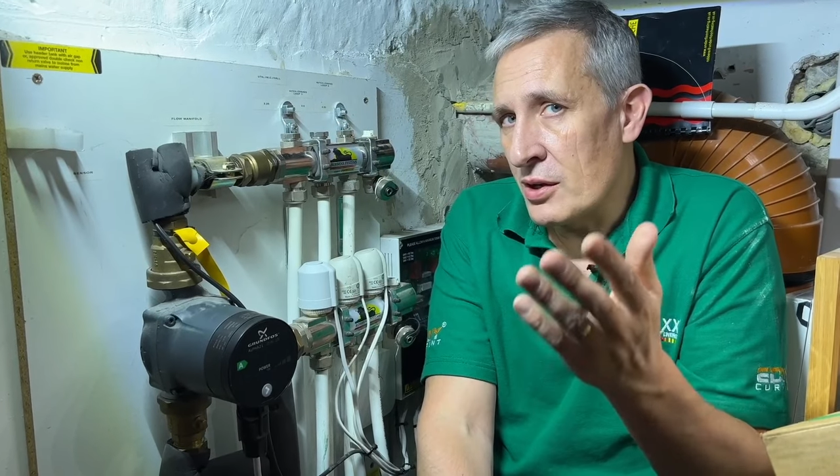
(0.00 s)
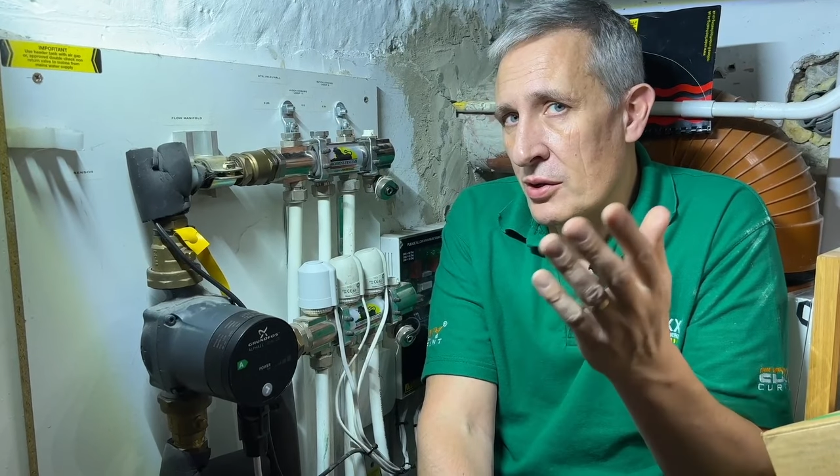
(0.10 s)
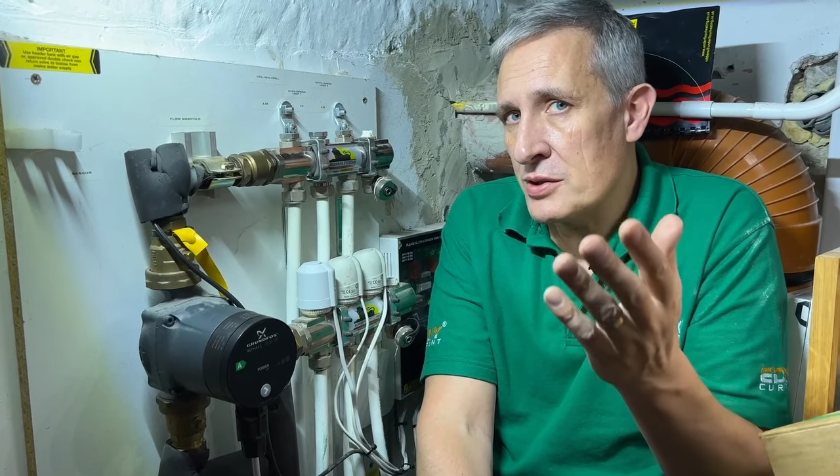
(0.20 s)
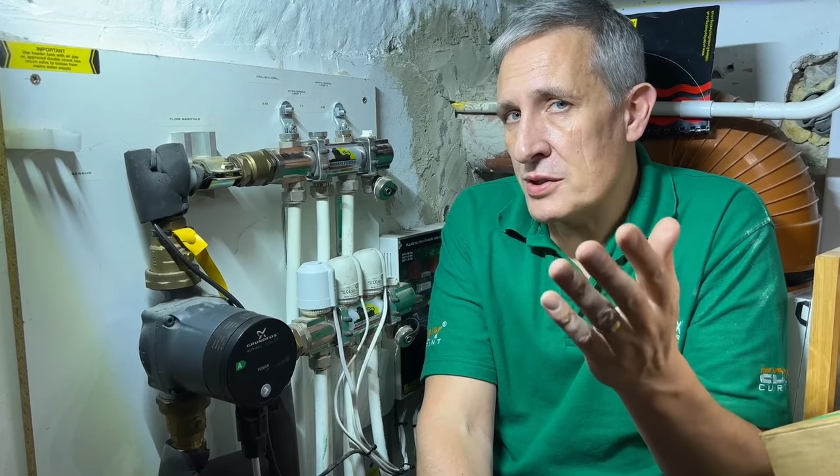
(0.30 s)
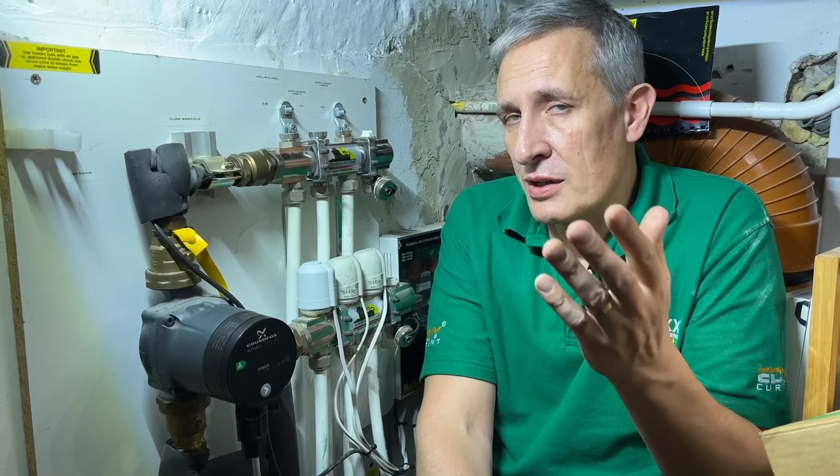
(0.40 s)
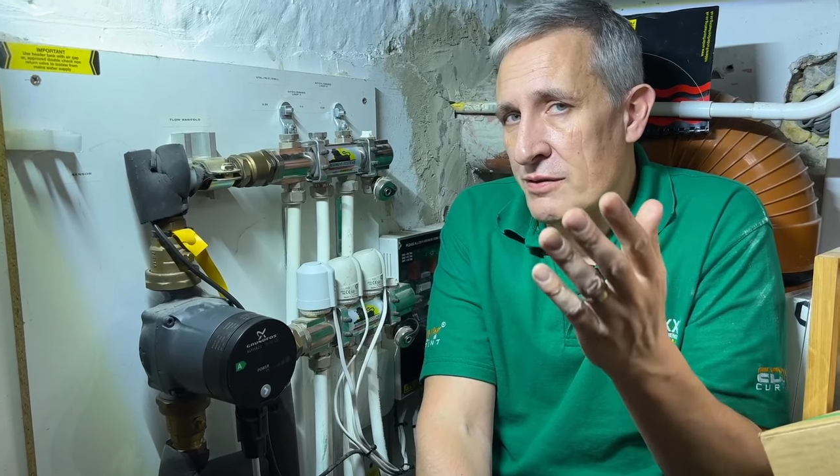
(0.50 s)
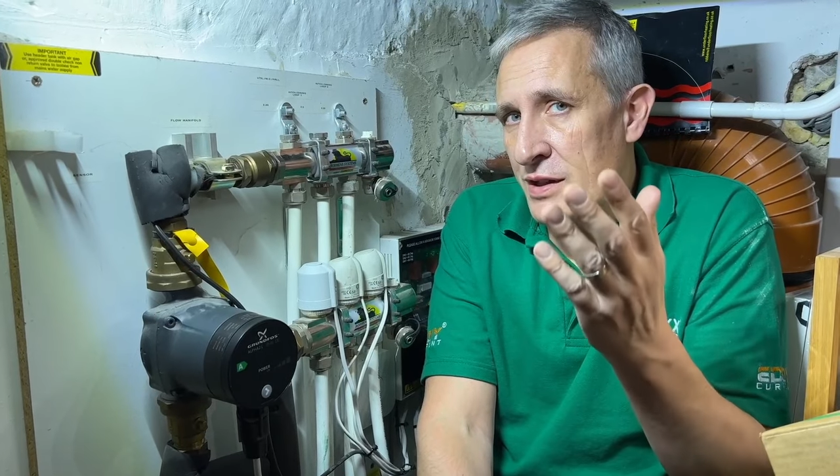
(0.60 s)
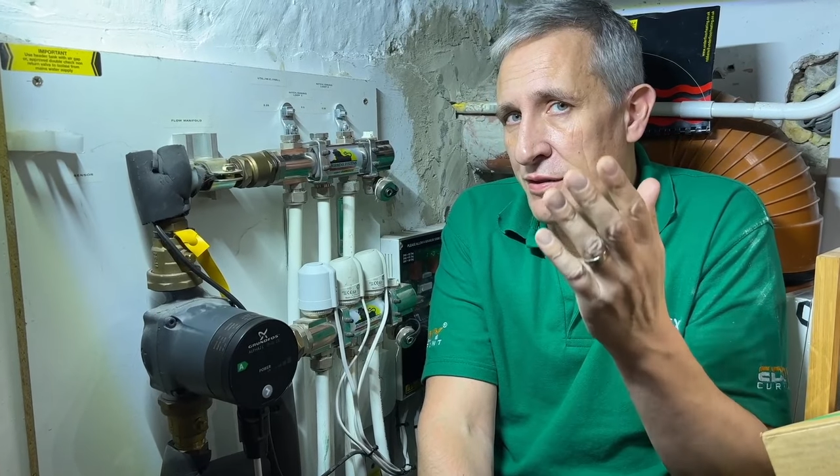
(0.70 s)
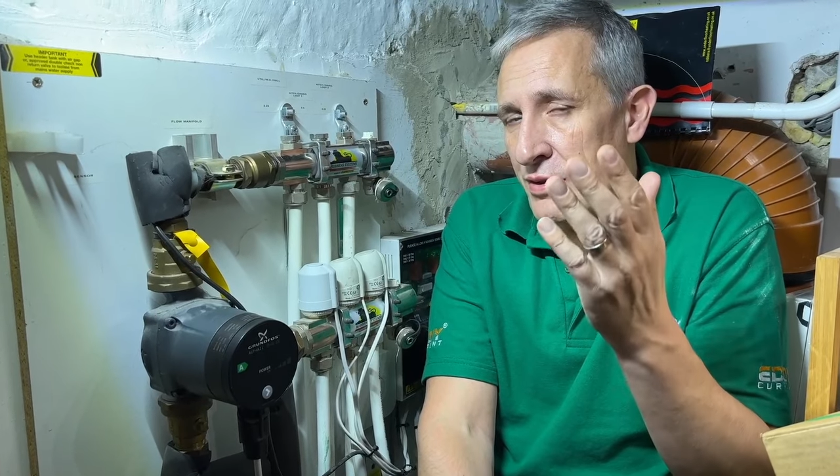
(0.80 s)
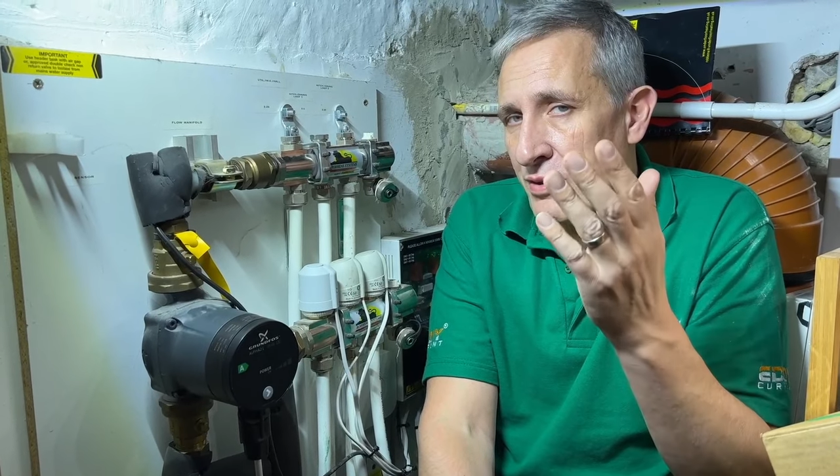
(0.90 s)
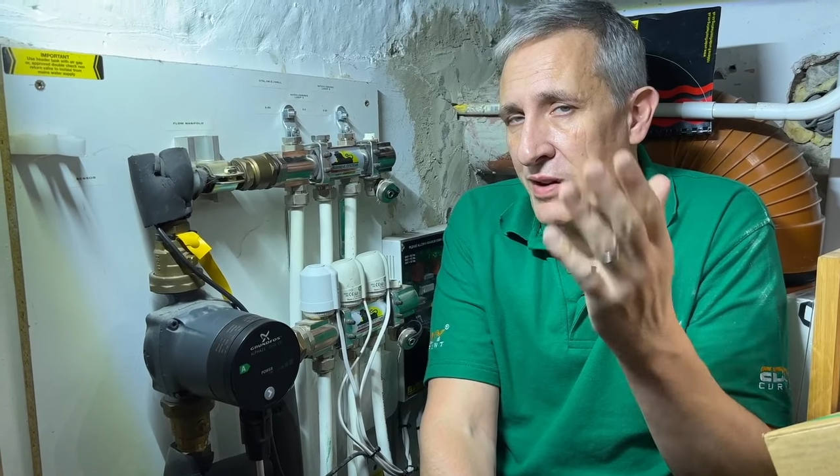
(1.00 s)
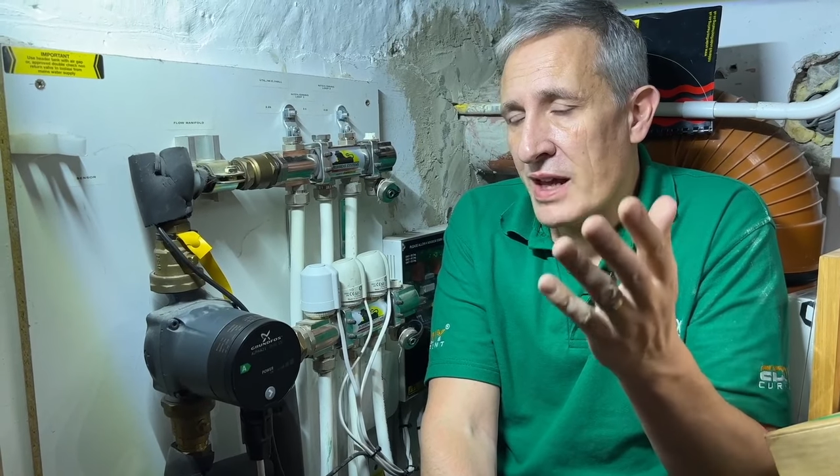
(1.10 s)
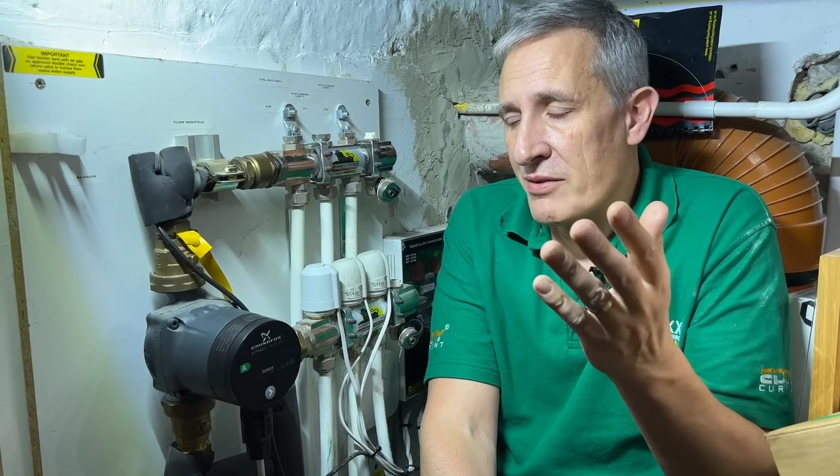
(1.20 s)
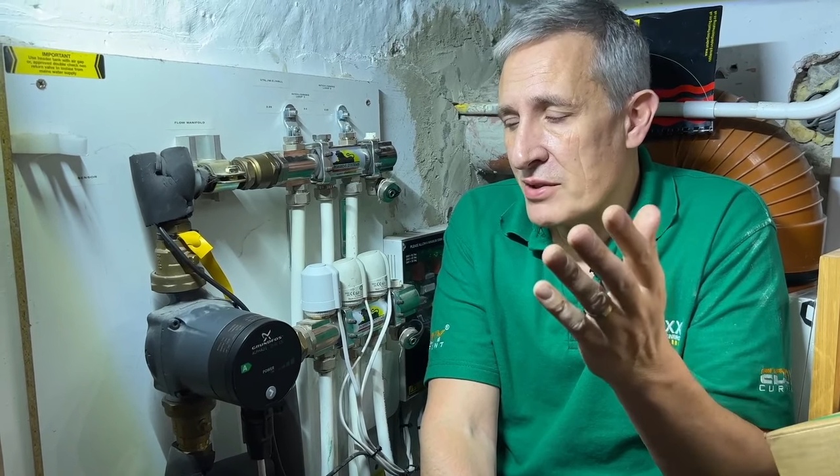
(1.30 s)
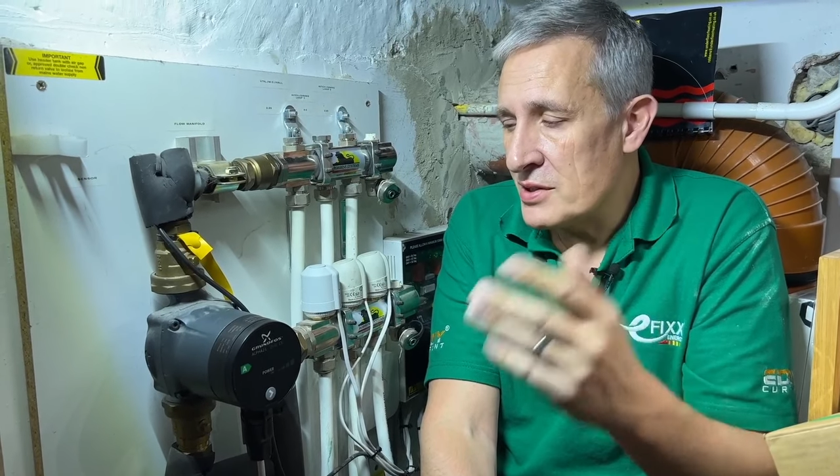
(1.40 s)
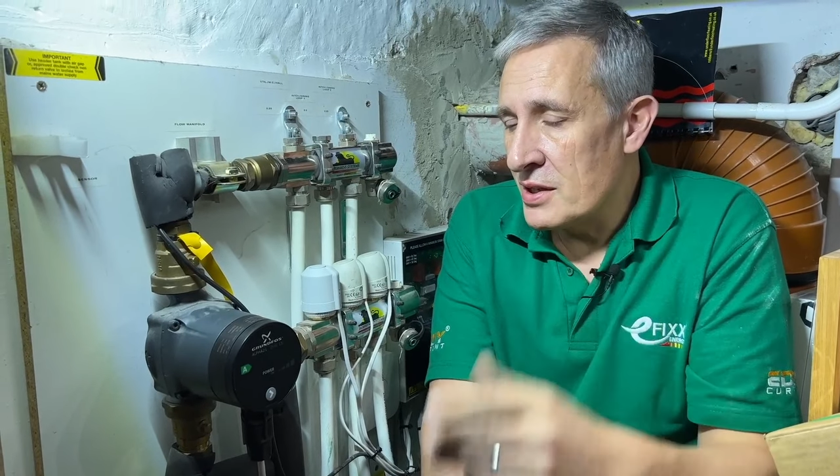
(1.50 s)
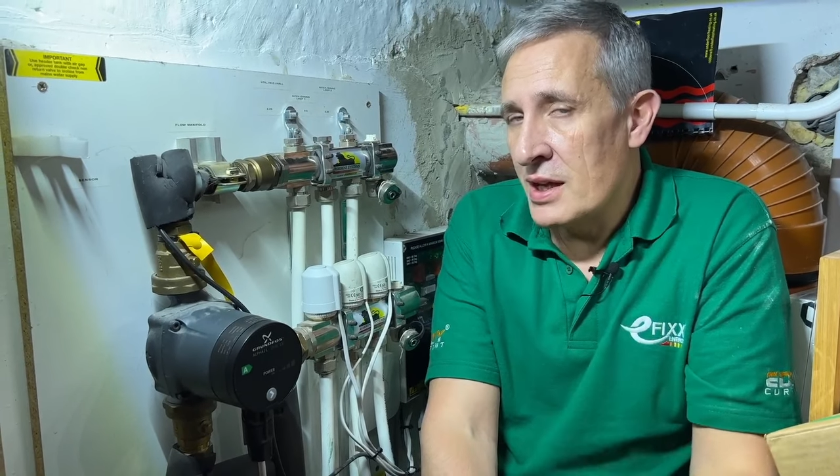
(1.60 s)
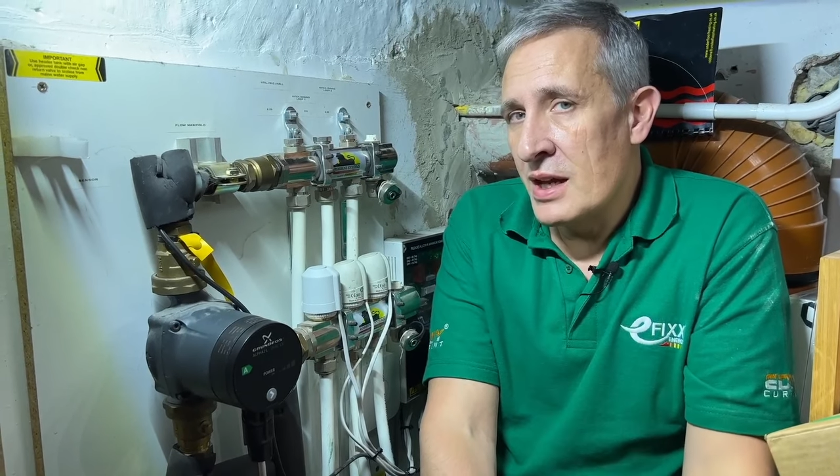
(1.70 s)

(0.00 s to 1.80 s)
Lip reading: lots of different flavors